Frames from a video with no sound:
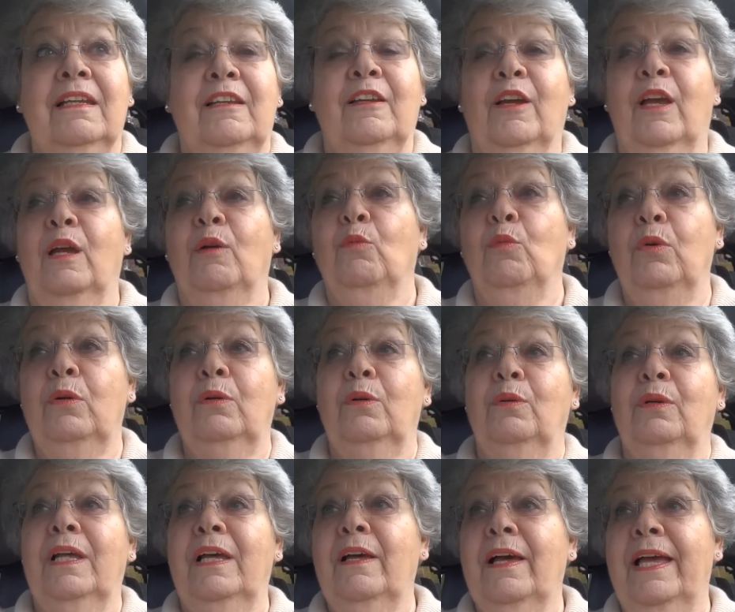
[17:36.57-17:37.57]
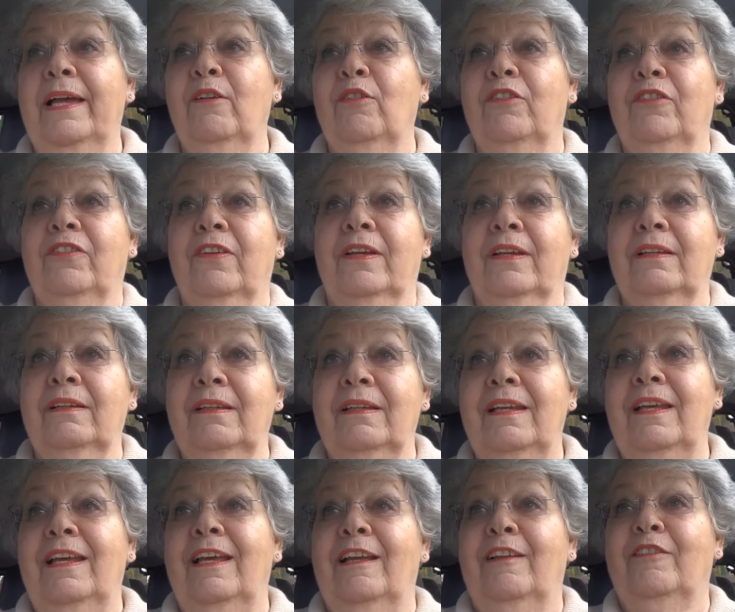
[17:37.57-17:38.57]
You're going, whoa! Now, hang on a second.
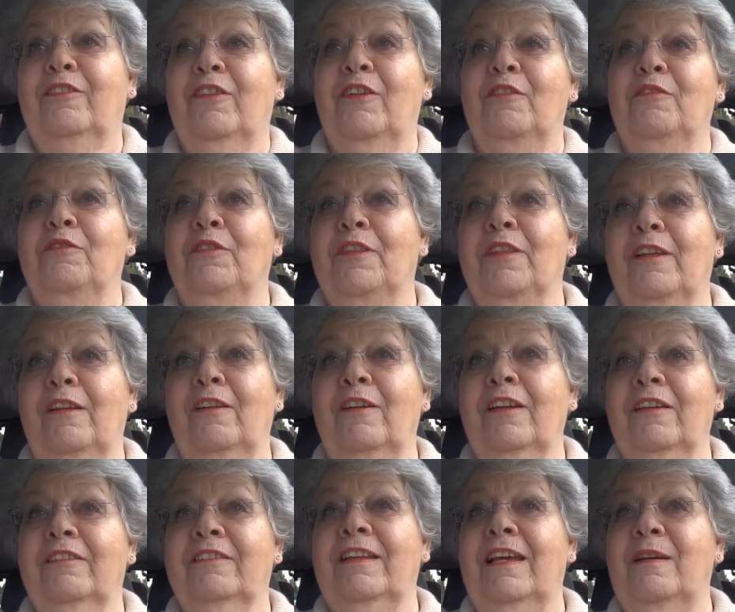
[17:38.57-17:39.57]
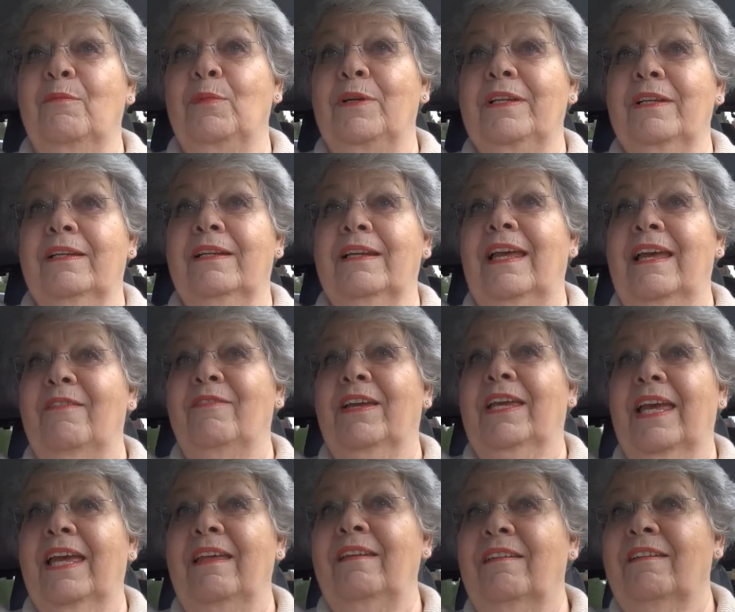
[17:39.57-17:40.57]
And so, for the longest time, we didn't have a
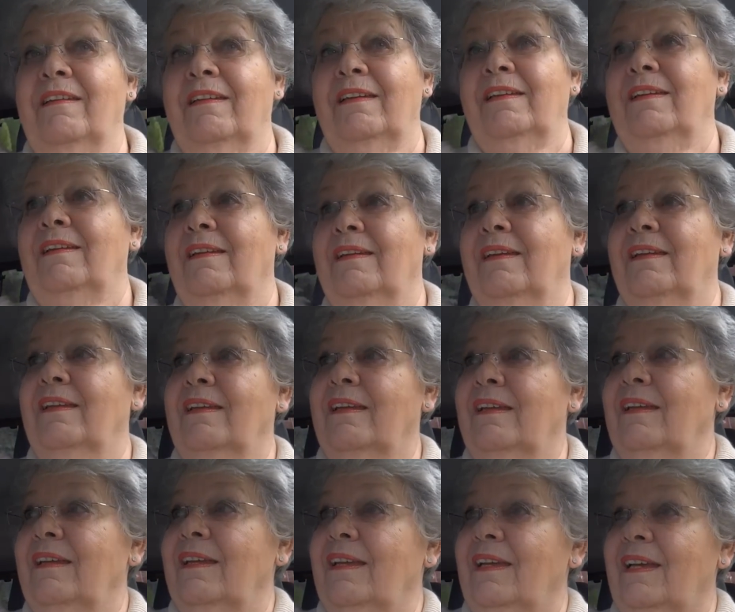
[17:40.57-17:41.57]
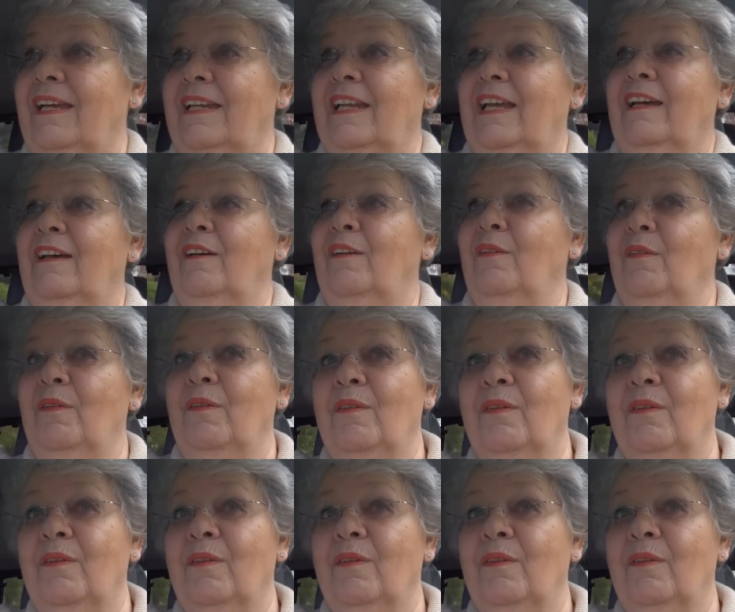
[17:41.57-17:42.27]
candidate, and now